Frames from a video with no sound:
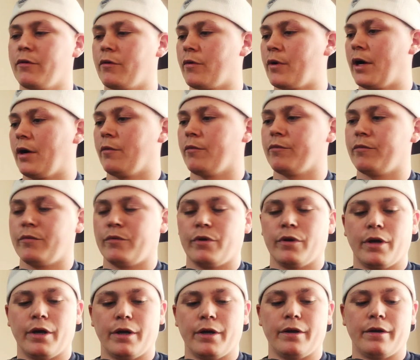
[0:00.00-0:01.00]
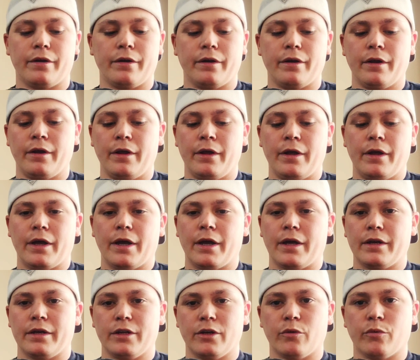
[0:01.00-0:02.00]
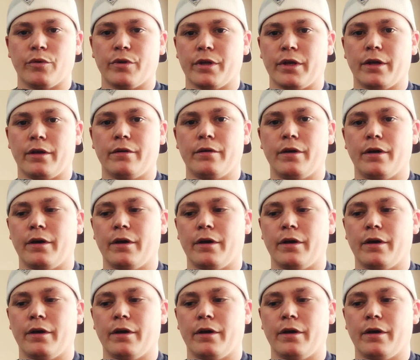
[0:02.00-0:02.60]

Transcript: and around and deal with that.